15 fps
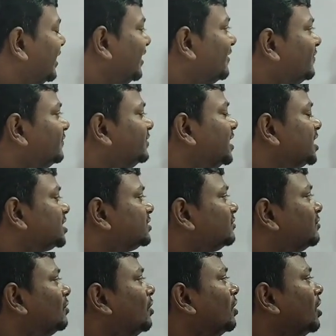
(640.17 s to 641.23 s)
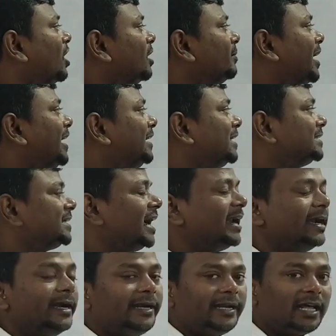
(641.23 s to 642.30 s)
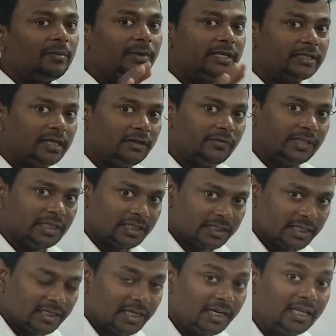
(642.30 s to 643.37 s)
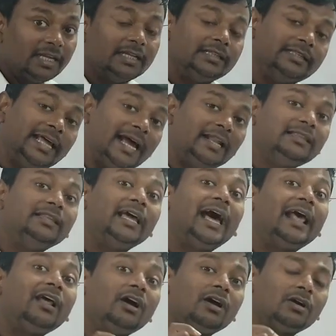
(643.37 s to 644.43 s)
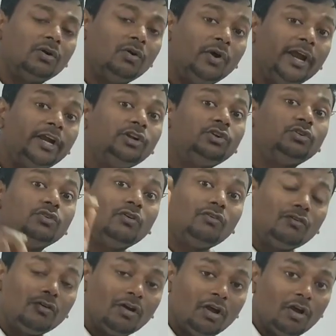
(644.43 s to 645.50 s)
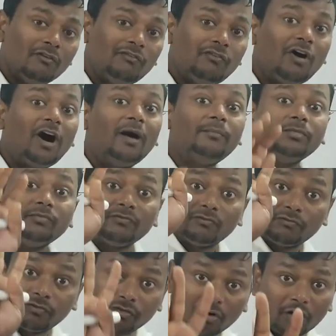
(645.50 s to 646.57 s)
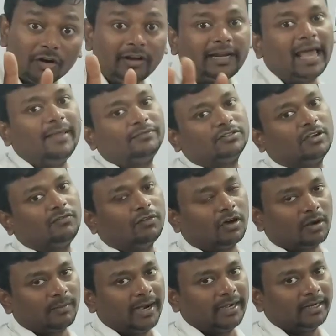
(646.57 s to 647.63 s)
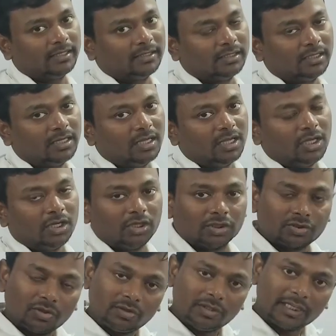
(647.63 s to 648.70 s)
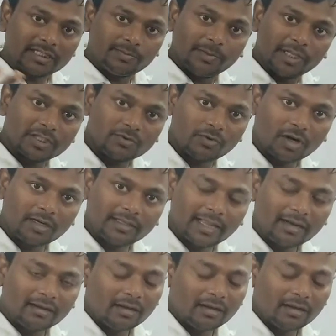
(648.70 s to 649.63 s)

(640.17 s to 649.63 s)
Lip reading: if these four orbitals are intermixing with each other, then they are going to form four types of orbital. So this means what?